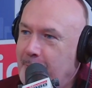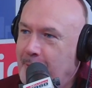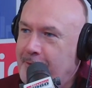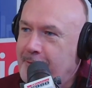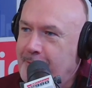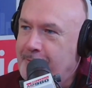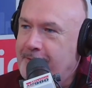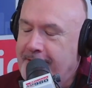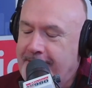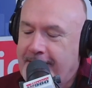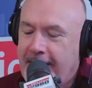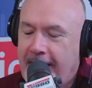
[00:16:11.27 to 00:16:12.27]
with you
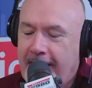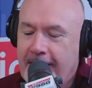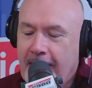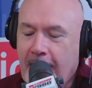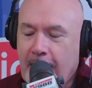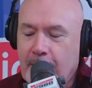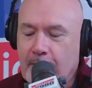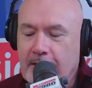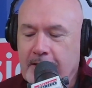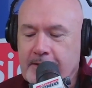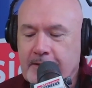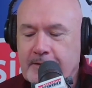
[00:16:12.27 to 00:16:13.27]
today. You're
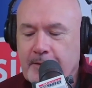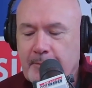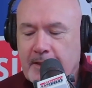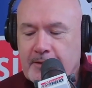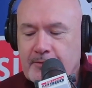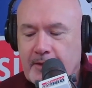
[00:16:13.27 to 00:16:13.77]
listening to Ministry